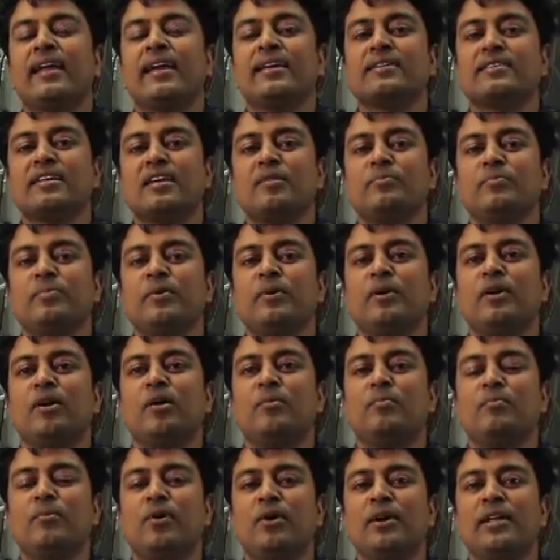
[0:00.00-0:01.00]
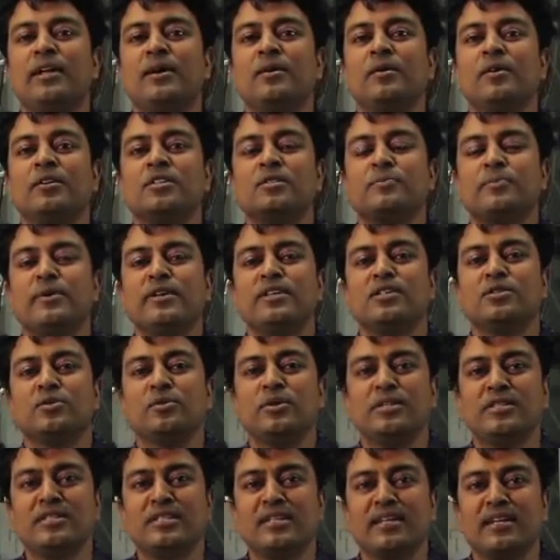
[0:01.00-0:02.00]
example of molecular spin
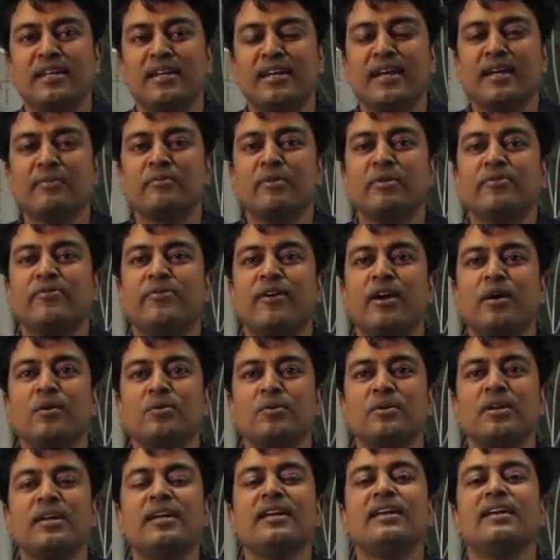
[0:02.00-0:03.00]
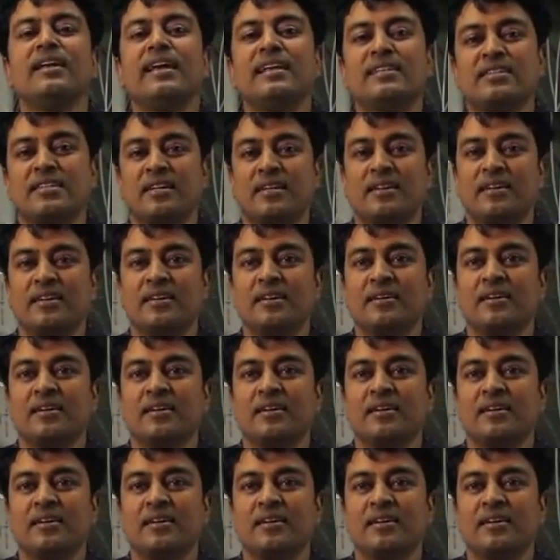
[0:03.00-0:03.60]
switching can be found in nature.